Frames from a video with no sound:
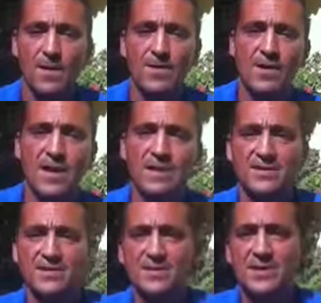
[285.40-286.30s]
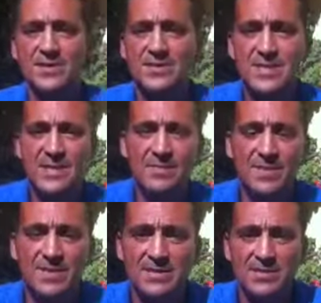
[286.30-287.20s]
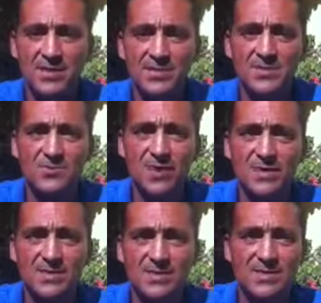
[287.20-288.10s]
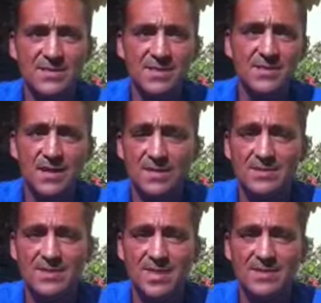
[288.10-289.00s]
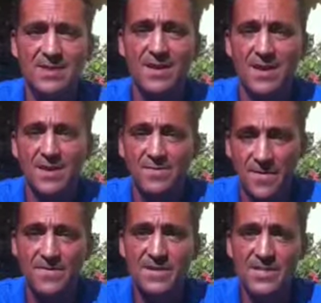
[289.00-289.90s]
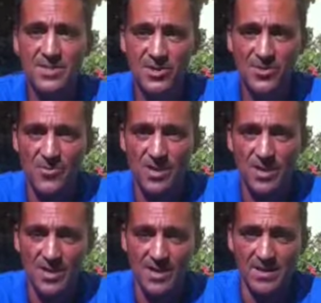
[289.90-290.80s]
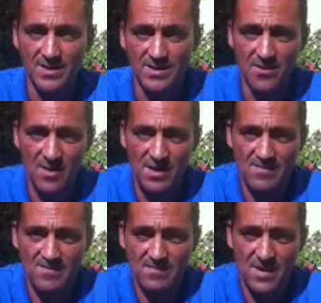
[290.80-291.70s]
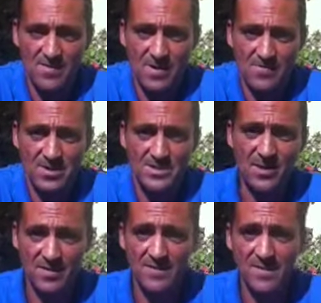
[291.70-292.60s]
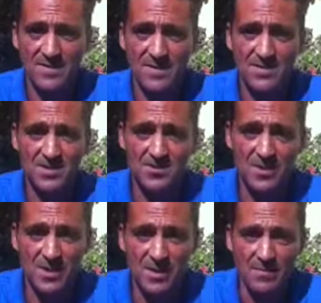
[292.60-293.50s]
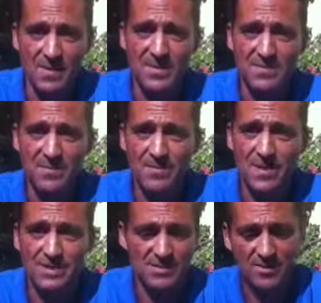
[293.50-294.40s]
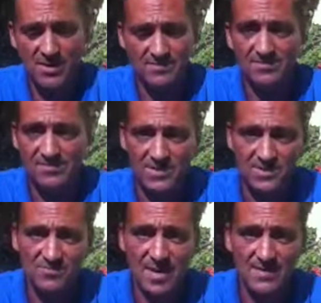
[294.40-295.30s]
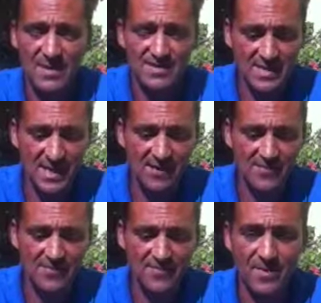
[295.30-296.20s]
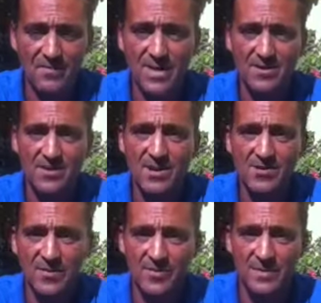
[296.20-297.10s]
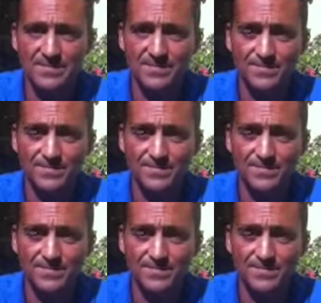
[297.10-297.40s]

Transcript: Okay, that's 13 beats, so it's 26, 52. So my heart rate's going at 52 beats per minute. So I just write that down and make a record of it.